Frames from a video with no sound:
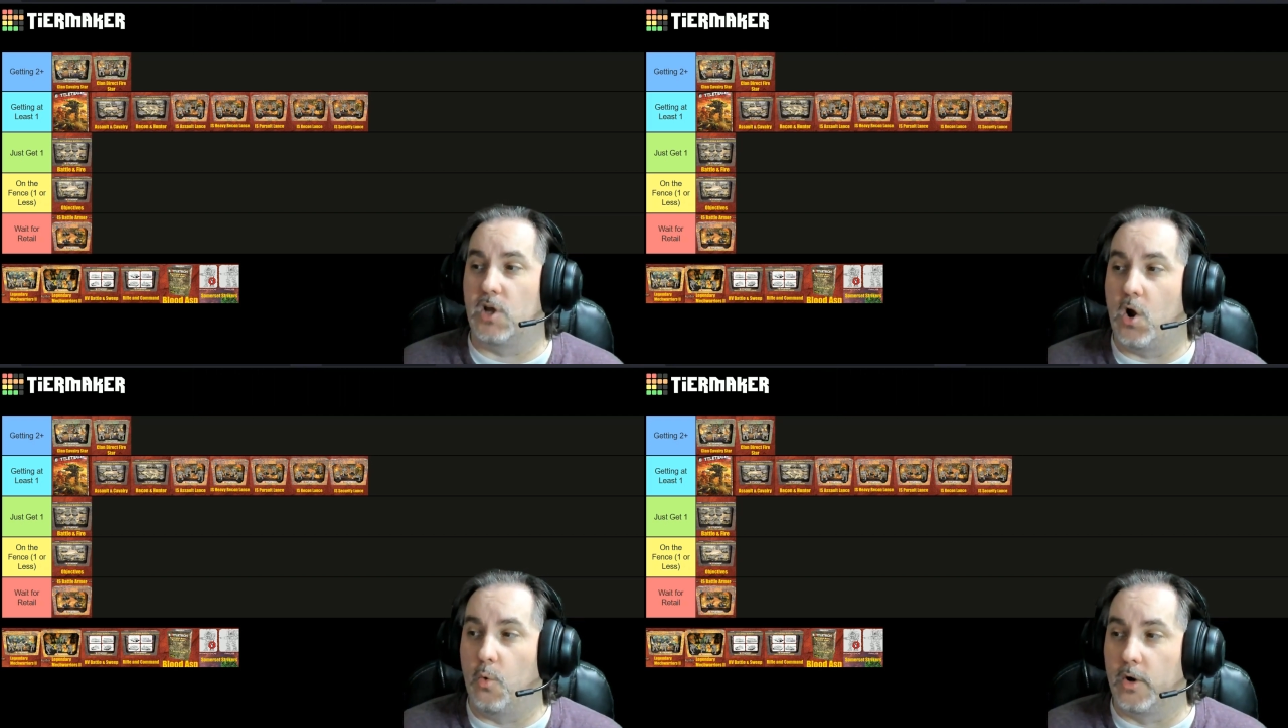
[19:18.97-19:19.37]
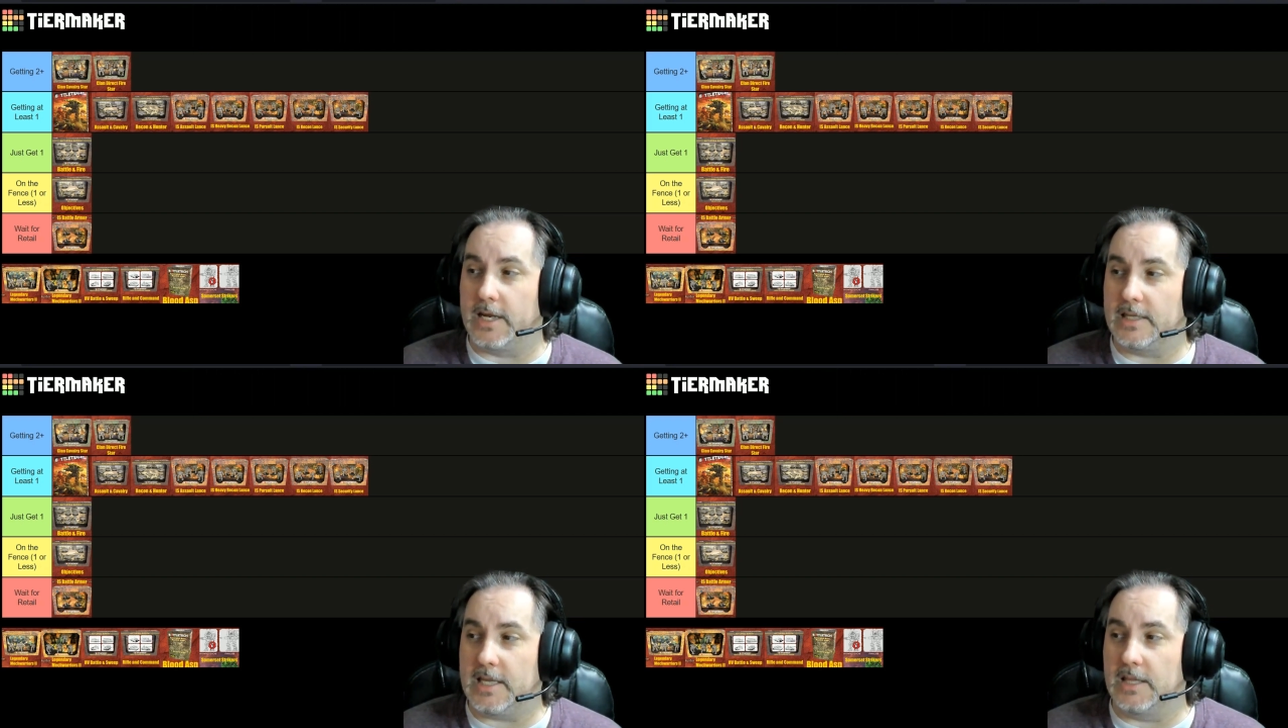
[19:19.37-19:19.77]
We're getting
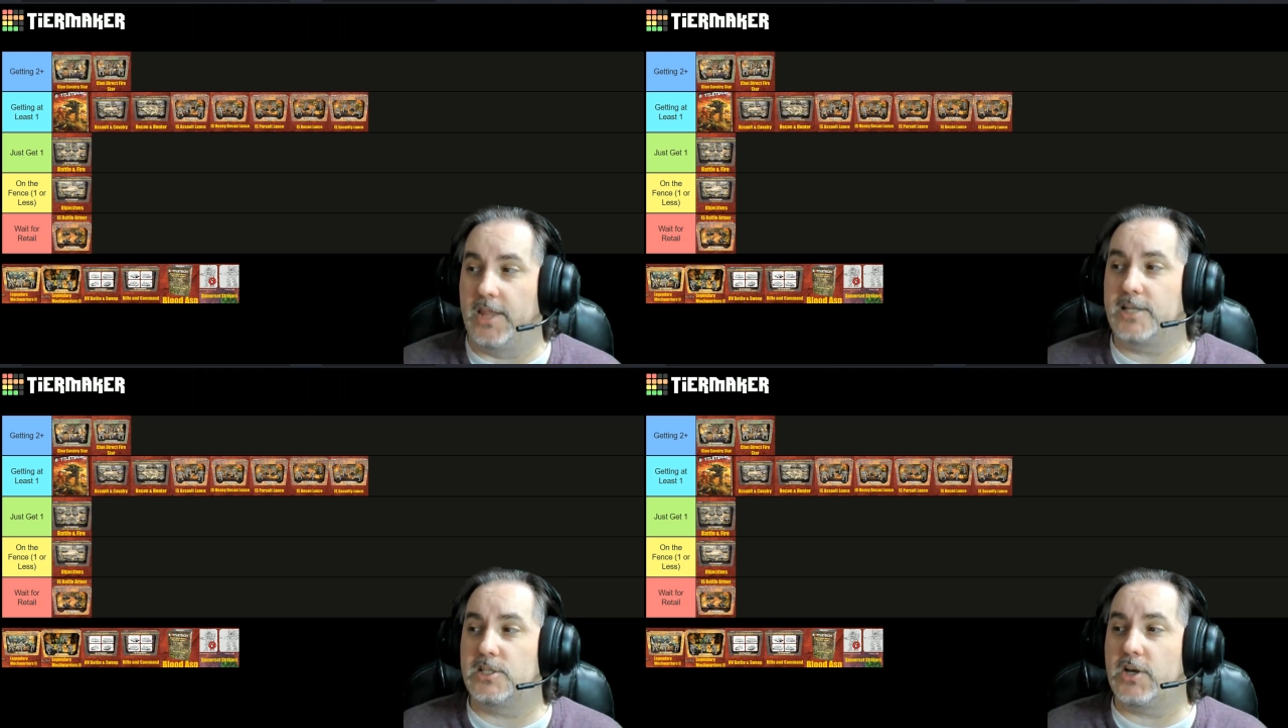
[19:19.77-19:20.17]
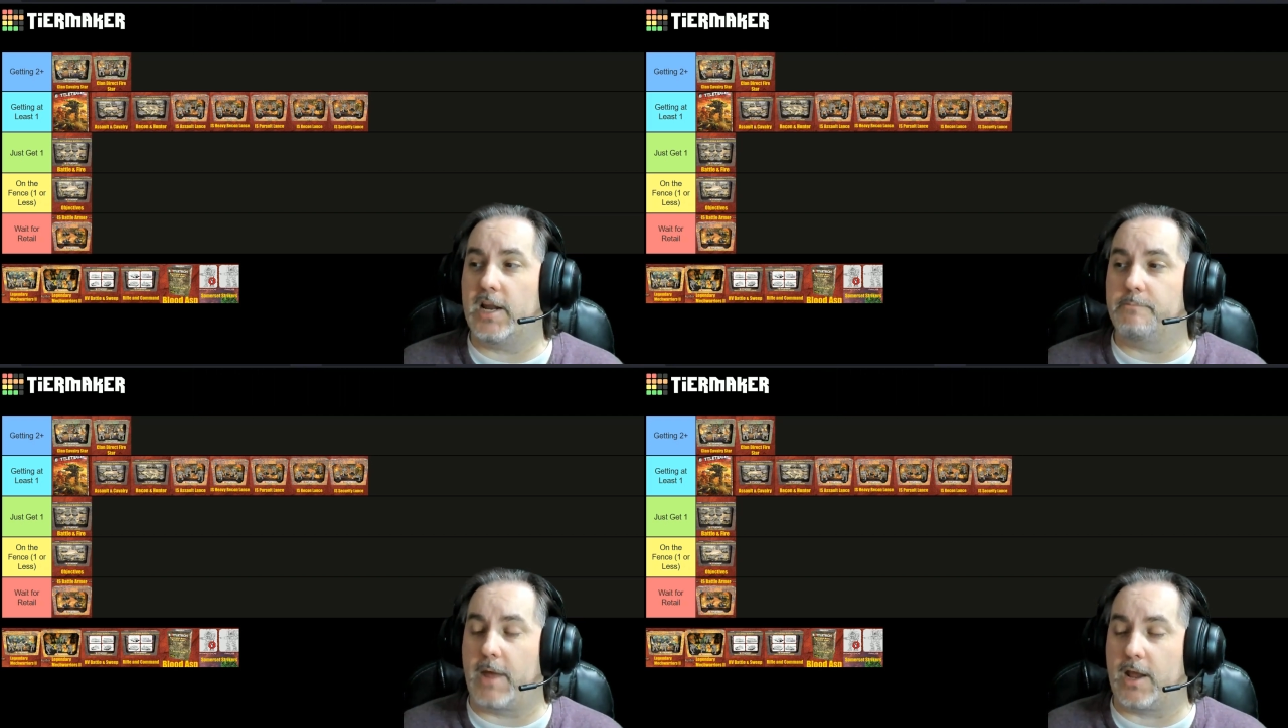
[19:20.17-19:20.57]
the Legendary
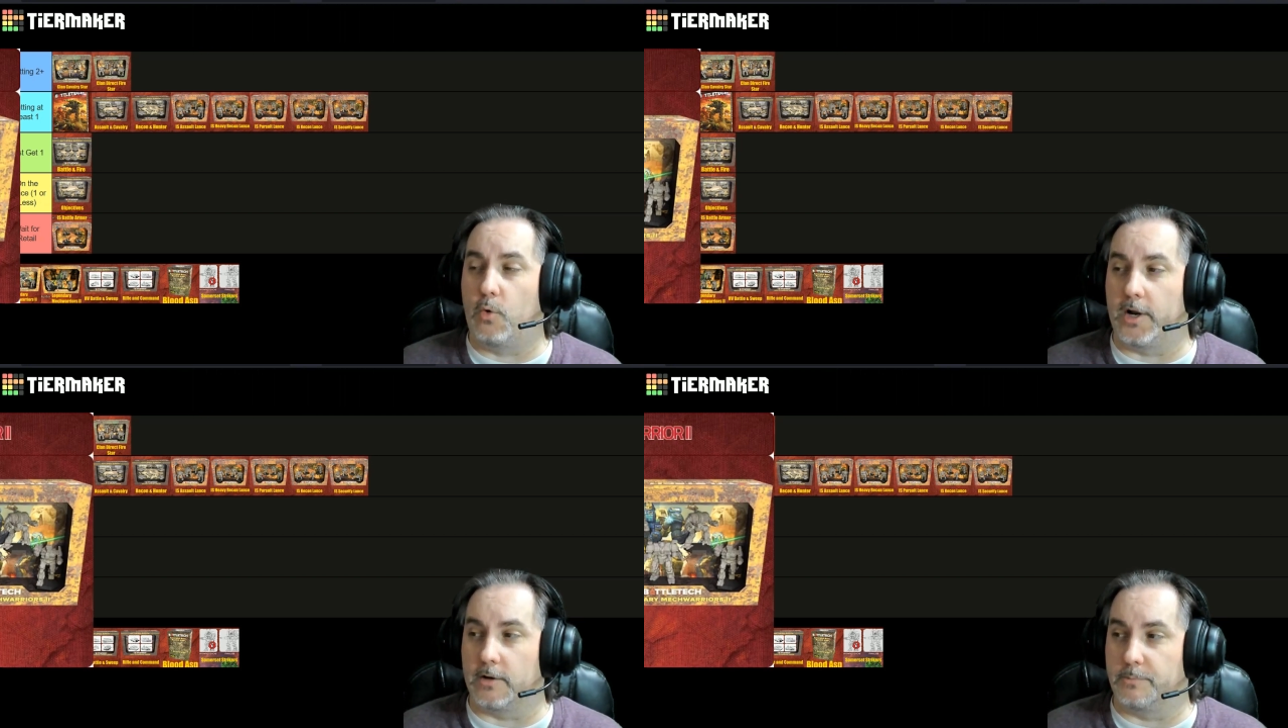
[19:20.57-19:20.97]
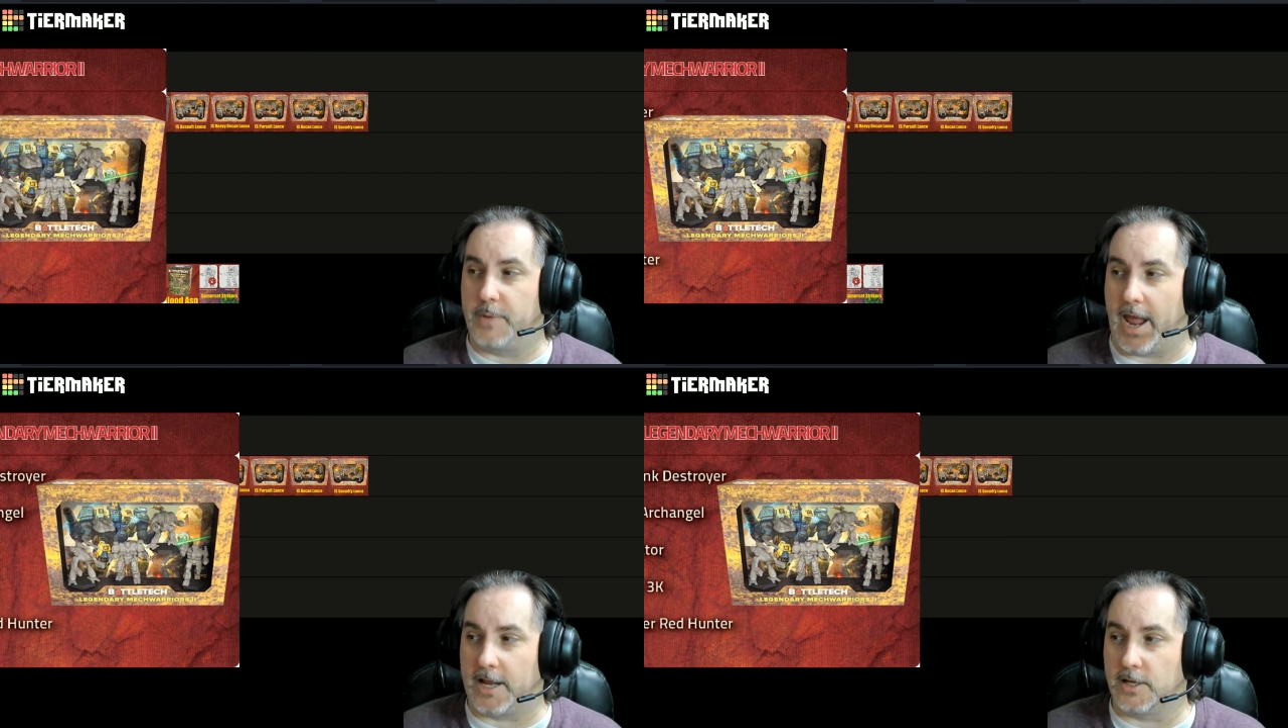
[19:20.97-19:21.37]
Mechwarrior
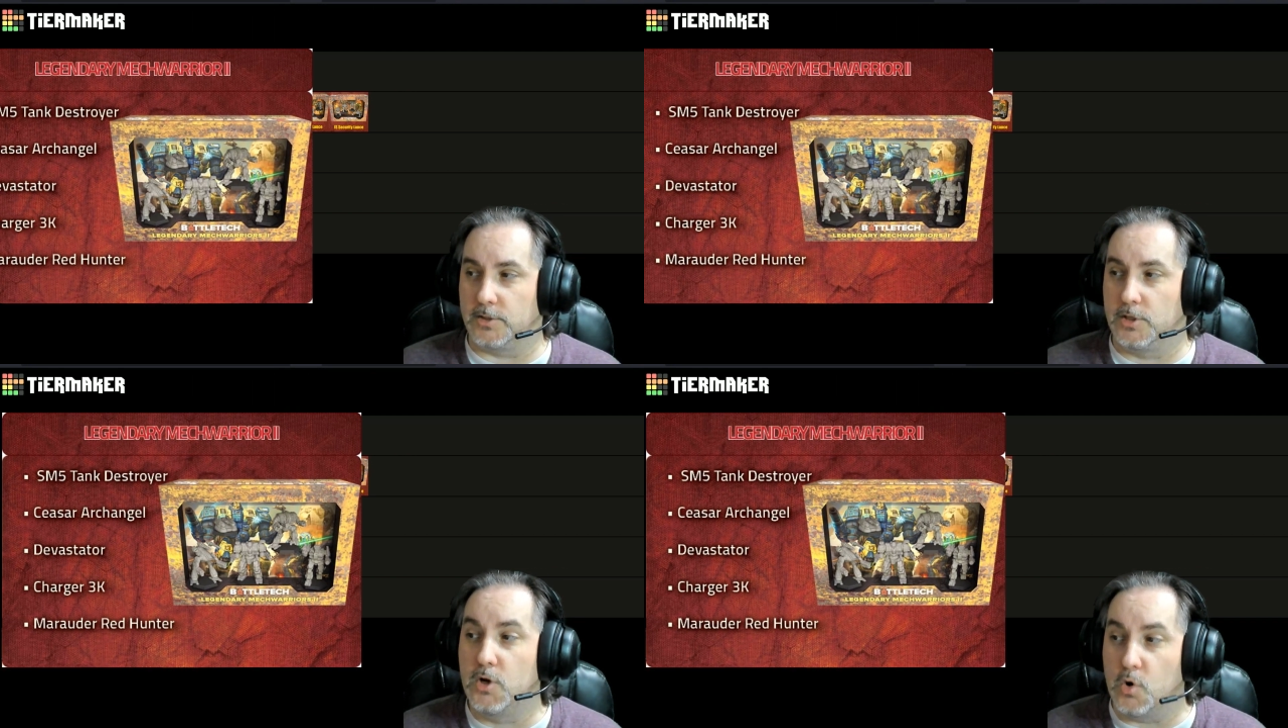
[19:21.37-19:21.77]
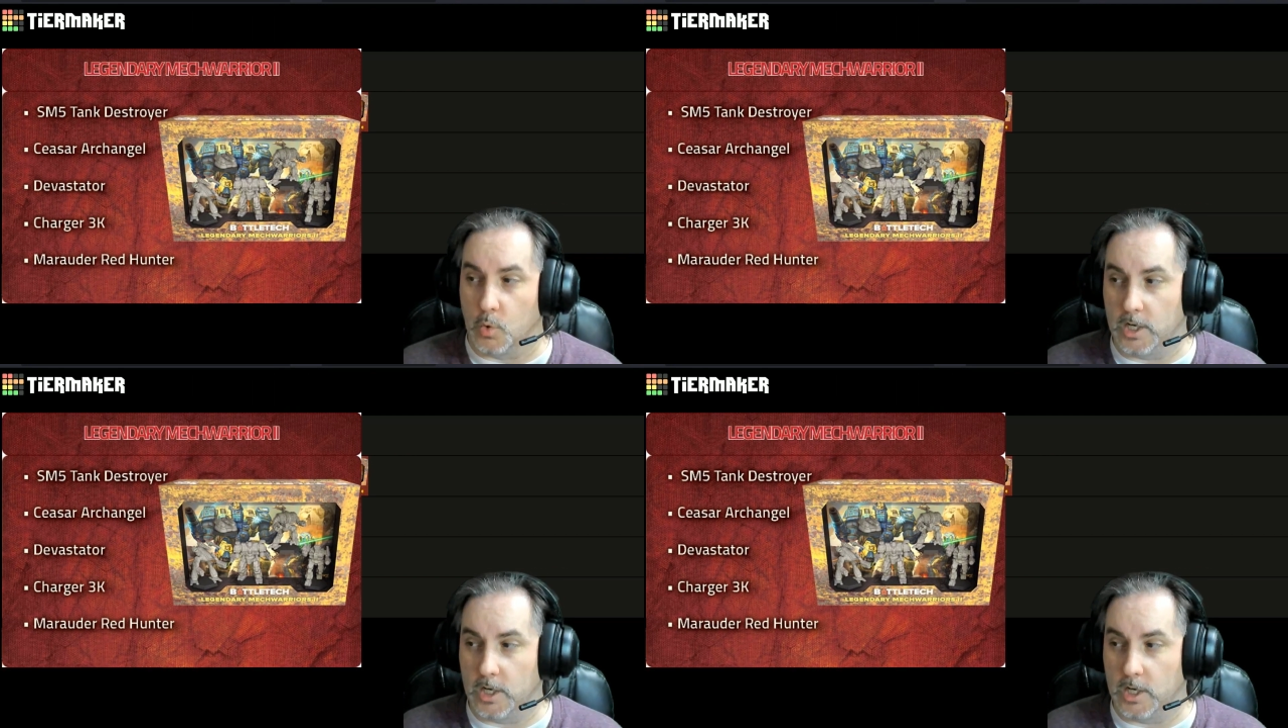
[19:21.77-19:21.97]
Pack 2.